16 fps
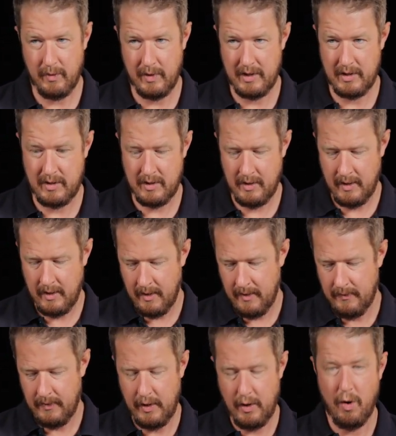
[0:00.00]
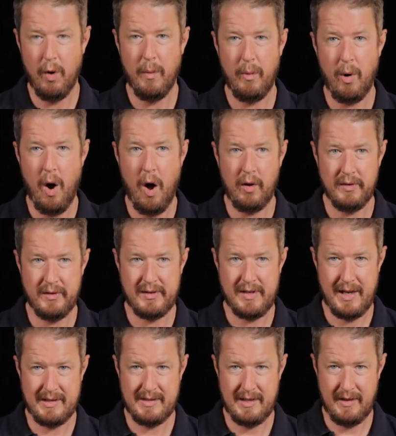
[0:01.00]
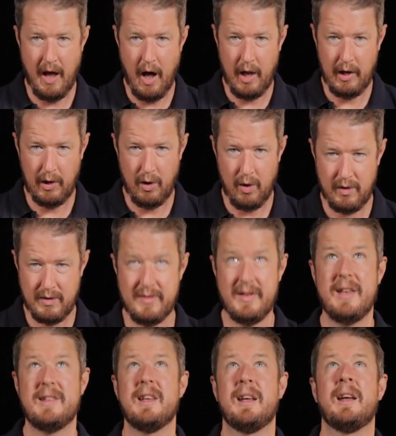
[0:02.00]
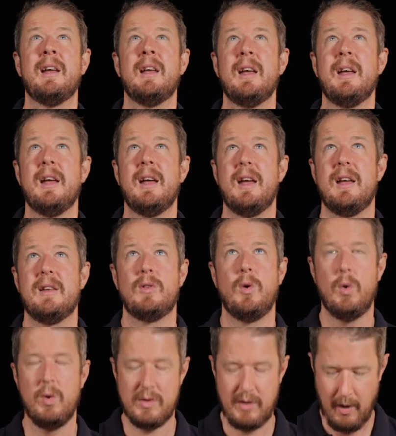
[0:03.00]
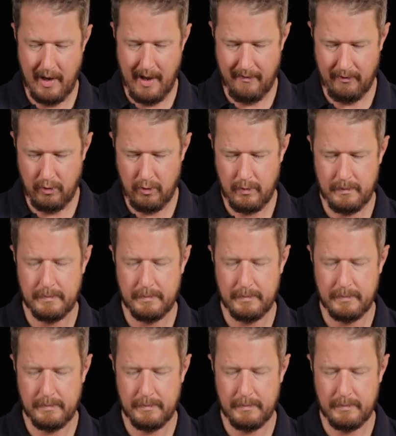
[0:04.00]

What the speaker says: which the normal on setting, the unlocked setting, is auto level,